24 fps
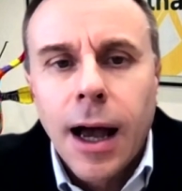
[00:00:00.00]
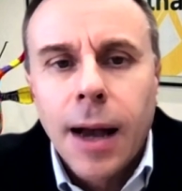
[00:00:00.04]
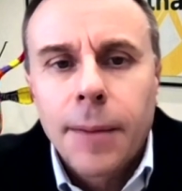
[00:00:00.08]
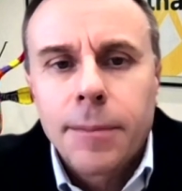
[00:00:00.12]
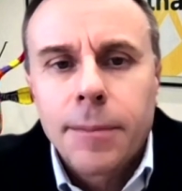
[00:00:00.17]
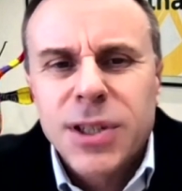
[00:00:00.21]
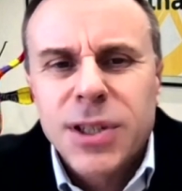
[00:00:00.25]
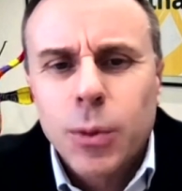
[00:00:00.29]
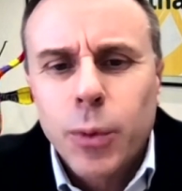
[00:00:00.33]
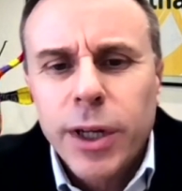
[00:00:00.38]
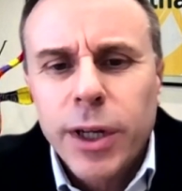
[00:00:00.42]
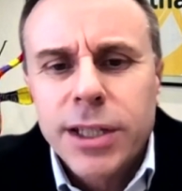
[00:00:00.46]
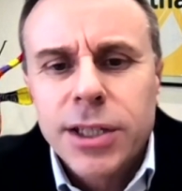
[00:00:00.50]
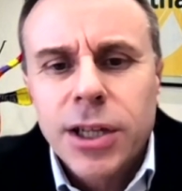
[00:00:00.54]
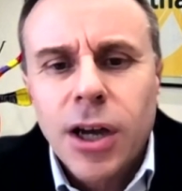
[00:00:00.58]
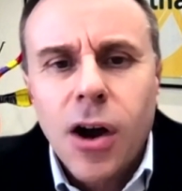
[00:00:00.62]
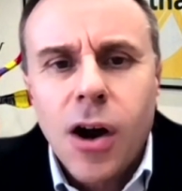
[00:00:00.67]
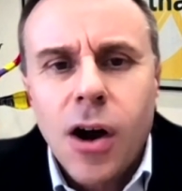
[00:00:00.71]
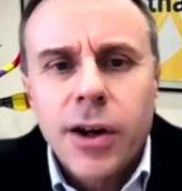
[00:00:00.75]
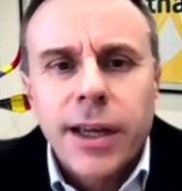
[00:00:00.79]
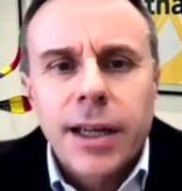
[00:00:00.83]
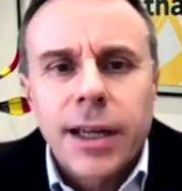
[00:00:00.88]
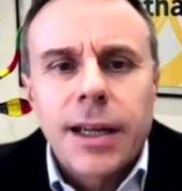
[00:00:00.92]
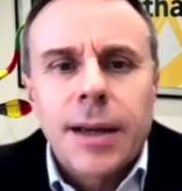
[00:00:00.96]
So we
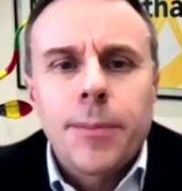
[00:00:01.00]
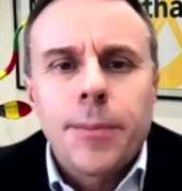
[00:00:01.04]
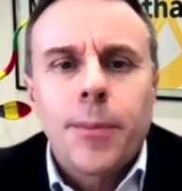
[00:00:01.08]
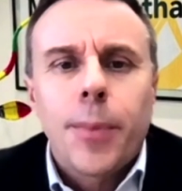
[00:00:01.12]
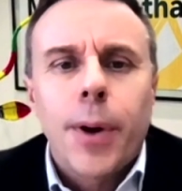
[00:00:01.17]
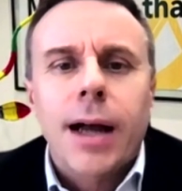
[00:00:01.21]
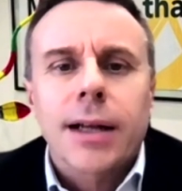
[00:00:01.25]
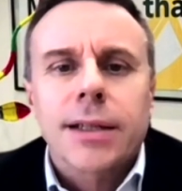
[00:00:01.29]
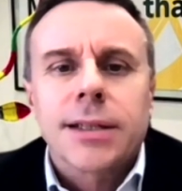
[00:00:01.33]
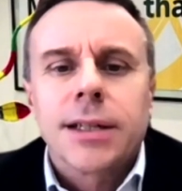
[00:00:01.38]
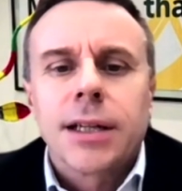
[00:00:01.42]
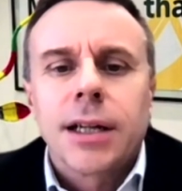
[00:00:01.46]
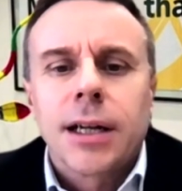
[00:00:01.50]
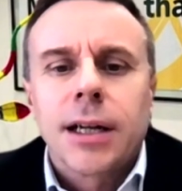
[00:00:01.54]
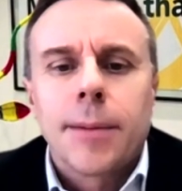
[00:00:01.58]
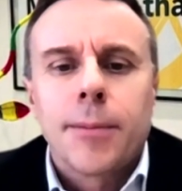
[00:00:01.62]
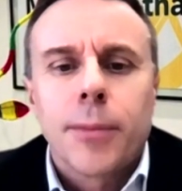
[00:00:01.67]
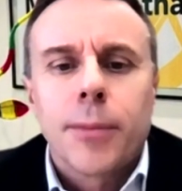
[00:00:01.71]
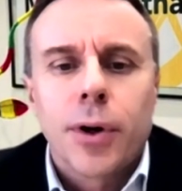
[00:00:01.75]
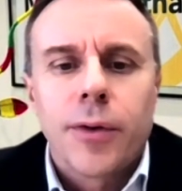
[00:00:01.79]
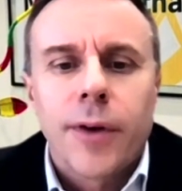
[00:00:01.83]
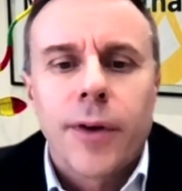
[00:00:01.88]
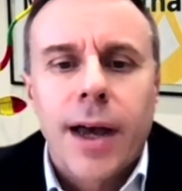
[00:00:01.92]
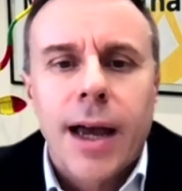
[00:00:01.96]
target impact in a
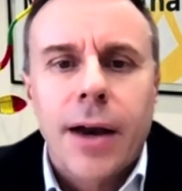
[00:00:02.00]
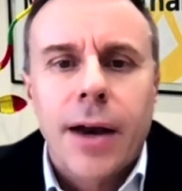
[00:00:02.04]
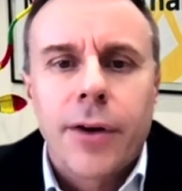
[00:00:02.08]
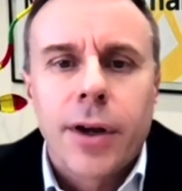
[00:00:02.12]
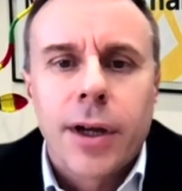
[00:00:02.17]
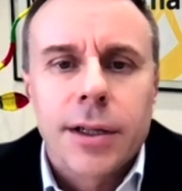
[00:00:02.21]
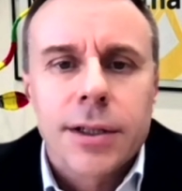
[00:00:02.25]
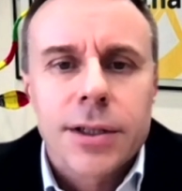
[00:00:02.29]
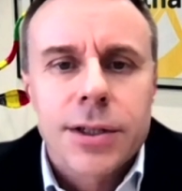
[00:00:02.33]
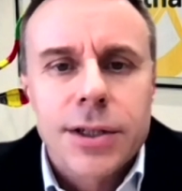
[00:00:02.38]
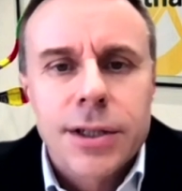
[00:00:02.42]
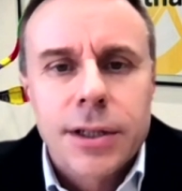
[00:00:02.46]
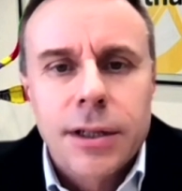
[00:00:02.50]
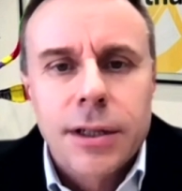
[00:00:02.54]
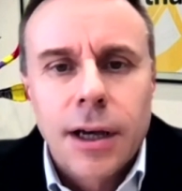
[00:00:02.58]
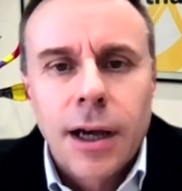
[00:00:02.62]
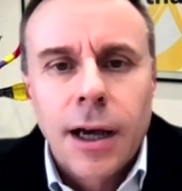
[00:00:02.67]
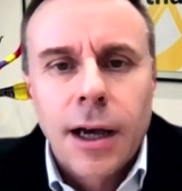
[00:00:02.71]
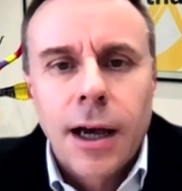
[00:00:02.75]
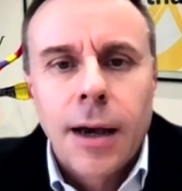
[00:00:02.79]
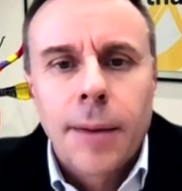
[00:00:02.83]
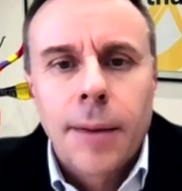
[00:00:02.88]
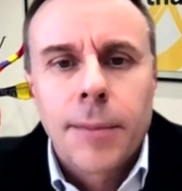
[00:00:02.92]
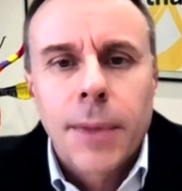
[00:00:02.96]
number of areas,
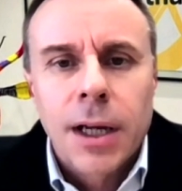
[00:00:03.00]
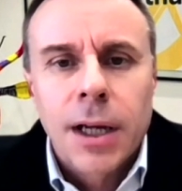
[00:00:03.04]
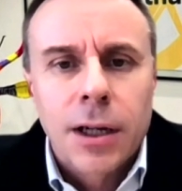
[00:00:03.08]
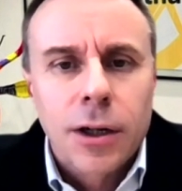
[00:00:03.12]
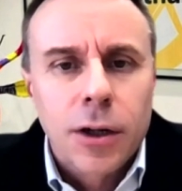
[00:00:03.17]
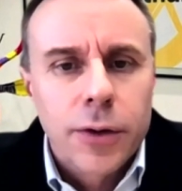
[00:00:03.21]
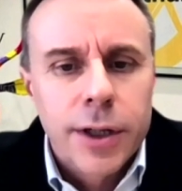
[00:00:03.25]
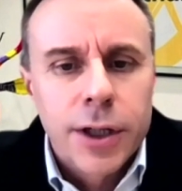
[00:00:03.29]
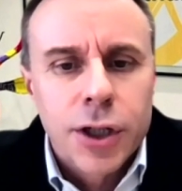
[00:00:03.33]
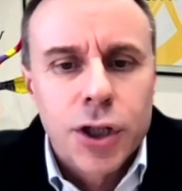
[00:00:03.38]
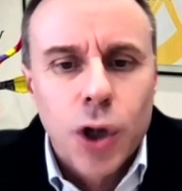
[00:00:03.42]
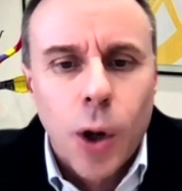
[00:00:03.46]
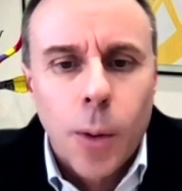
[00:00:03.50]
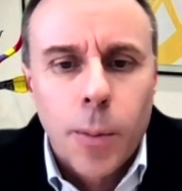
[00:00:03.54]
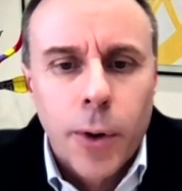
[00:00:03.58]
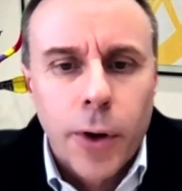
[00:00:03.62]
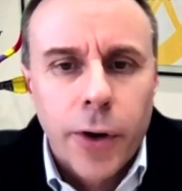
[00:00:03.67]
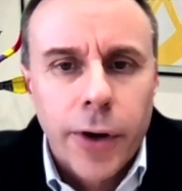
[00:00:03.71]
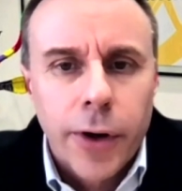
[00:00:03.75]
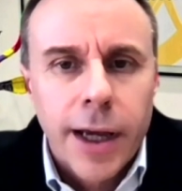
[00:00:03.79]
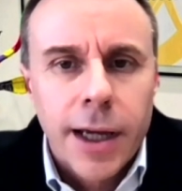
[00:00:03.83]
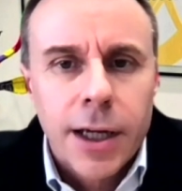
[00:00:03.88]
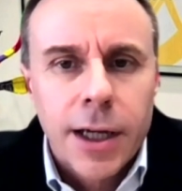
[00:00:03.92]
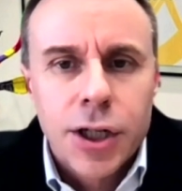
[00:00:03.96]
including
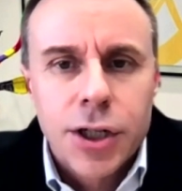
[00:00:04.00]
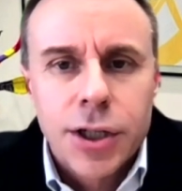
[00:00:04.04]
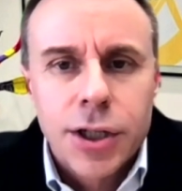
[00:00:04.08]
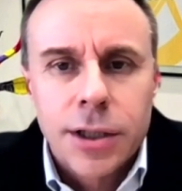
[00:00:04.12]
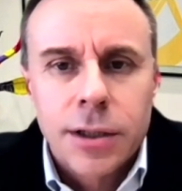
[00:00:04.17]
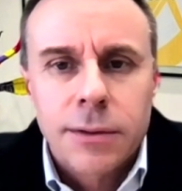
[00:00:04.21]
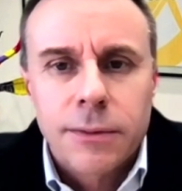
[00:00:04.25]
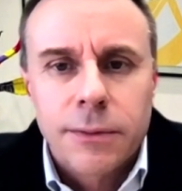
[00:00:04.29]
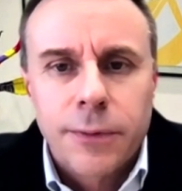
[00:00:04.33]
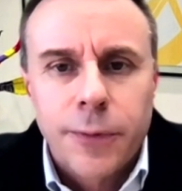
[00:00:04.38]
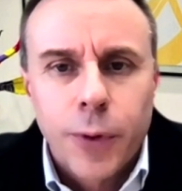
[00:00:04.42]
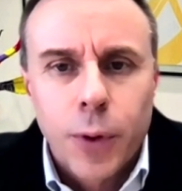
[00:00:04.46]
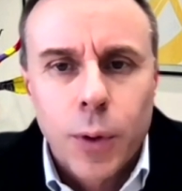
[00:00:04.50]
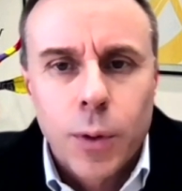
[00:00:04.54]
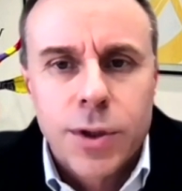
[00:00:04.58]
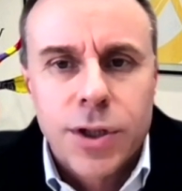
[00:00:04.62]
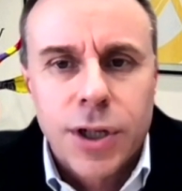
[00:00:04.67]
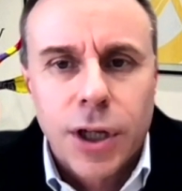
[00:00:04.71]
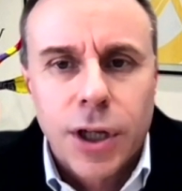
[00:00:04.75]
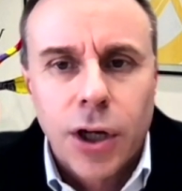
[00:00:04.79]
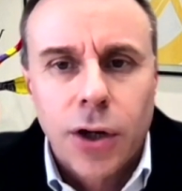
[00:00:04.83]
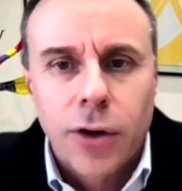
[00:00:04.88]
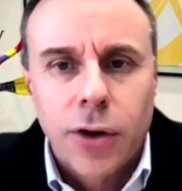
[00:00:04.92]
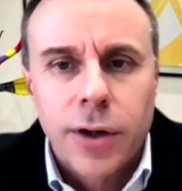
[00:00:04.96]
job creation,
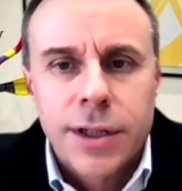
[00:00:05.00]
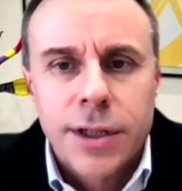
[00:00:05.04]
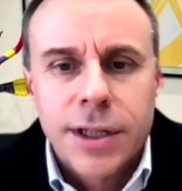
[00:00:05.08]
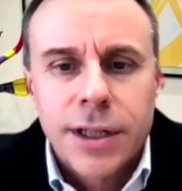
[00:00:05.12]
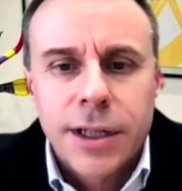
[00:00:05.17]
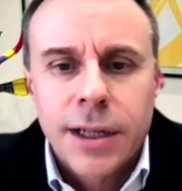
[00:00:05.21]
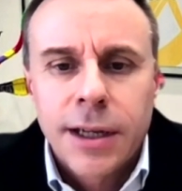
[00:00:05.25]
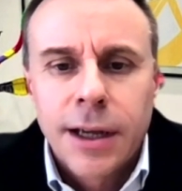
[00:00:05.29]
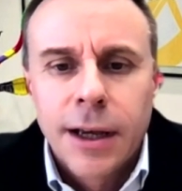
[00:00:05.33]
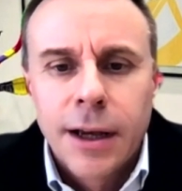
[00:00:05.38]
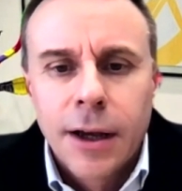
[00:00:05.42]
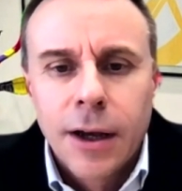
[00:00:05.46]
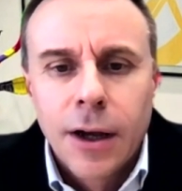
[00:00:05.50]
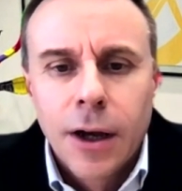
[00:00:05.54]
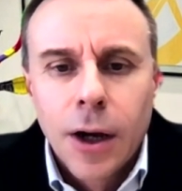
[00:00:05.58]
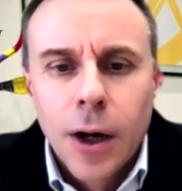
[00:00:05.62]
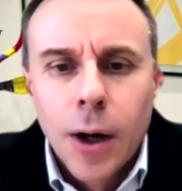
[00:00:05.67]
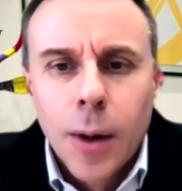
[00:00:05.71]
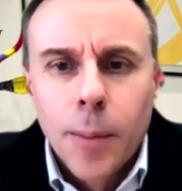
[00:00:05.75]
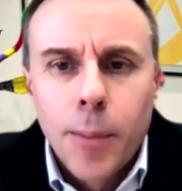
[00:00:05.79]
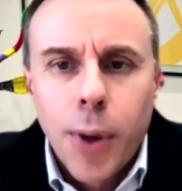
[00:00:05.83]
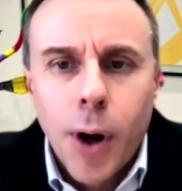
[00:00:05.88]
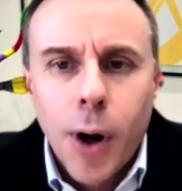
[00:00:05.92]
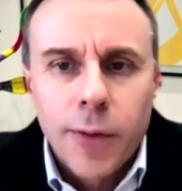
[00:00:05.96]
food security,
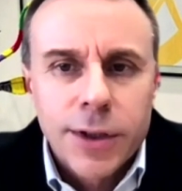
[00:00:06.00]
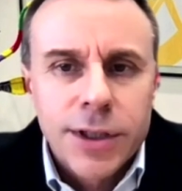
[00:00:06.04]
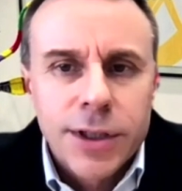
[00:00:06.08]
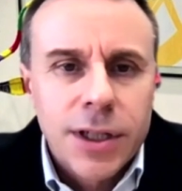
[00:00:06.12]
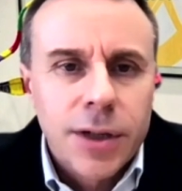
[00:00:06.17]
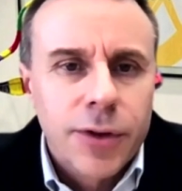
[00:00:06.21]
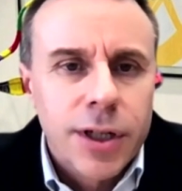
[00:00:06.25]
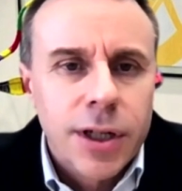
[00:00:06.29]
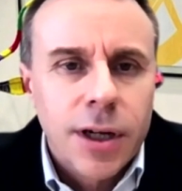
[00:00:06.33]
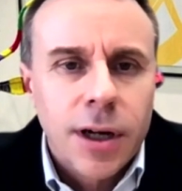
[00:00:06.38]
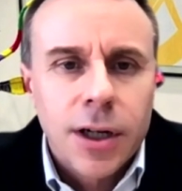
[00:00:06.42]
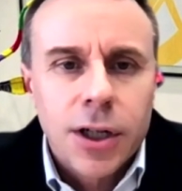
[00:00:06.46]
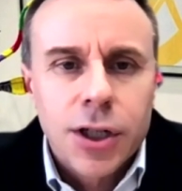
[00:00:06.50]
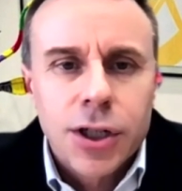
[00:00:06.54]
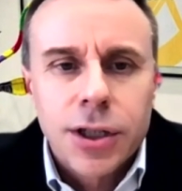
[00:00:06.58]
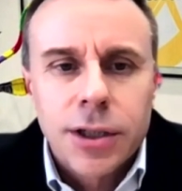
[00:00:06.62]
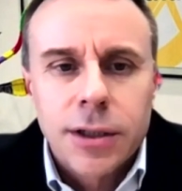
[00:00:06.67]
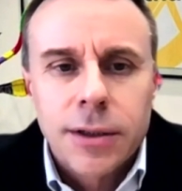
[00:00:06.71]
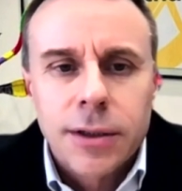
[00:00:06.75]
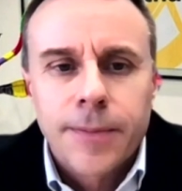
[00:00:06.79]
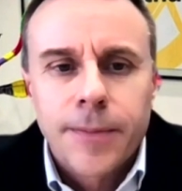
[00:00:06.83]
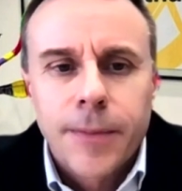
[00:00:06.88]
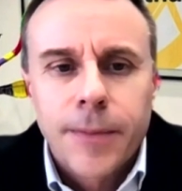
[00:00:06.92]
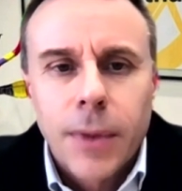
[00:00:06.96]
poverty
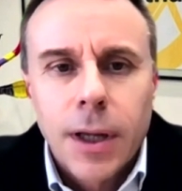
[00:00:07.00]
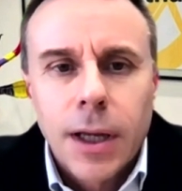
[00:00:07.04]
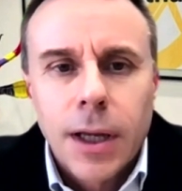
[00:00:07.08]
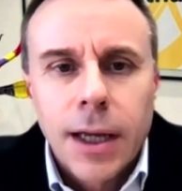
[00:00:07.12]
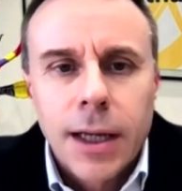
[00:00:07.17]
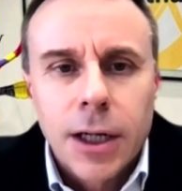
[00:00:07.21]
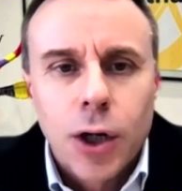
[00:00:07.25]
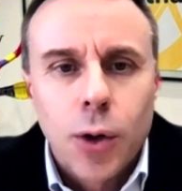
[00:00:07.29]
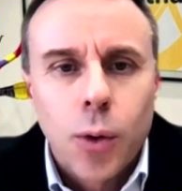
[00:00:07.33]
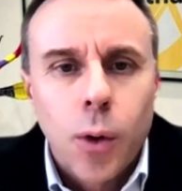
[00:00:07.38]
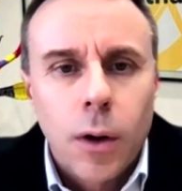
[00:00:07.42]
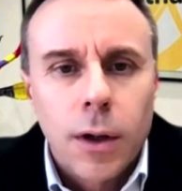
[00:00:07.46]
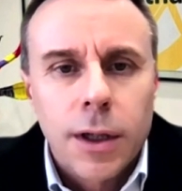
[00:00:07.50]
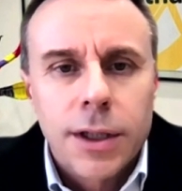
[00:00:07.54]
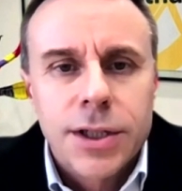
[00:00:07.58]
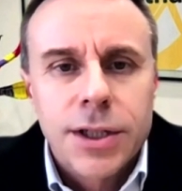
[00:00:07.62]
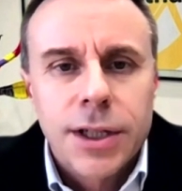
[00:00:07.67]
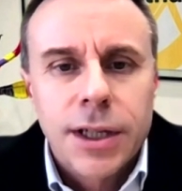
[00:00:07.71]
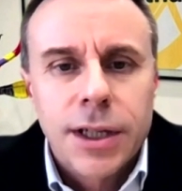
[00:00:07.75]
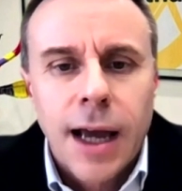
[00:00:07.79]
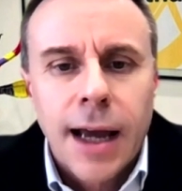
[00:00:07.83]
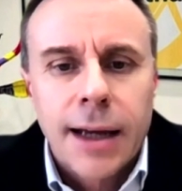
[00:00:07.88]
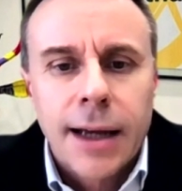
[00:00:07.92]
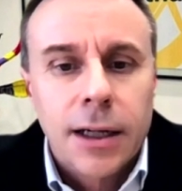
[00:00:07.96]
reduction,
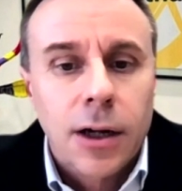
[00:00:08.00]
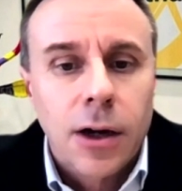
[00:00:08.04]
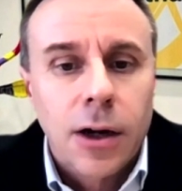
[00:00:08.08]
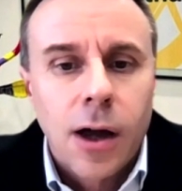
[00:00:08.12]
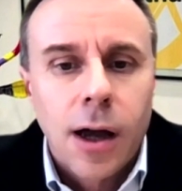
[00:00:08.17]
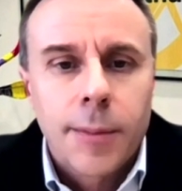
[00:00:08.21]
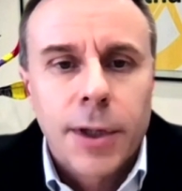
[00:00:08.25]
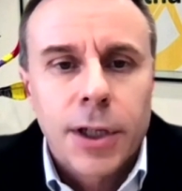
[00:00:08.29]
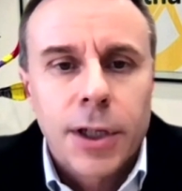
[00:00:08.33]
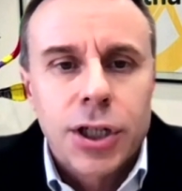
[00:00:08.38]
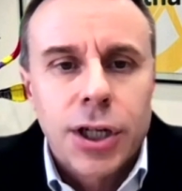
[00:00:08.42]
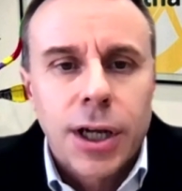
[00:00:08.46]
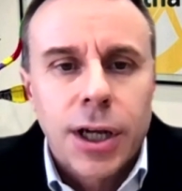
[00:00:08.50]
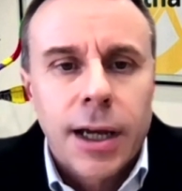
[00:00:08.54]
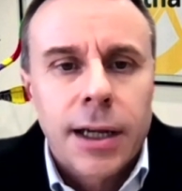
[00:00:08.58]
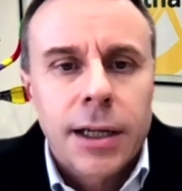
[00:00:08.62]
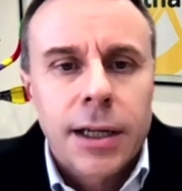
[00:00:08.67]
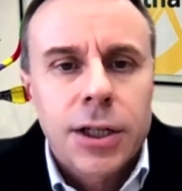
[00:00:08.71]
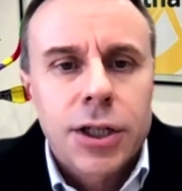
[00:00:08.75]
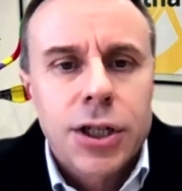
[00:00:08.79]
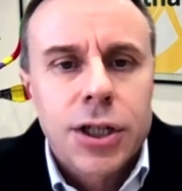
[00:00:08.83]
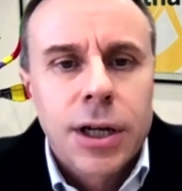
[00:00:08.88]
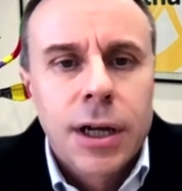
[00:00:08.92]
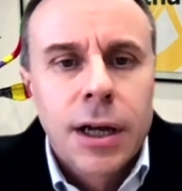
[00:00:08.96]
inequality, and climate
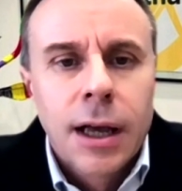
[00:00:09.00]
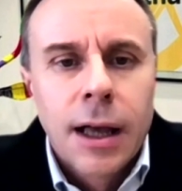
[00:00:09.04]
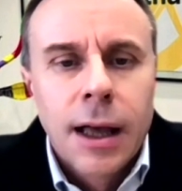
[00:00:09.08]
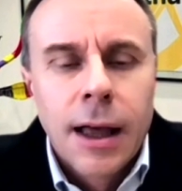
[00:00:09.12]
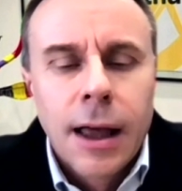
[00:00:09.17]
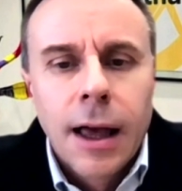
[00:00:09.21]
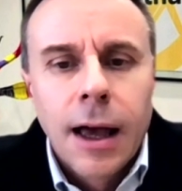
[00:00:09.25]
change.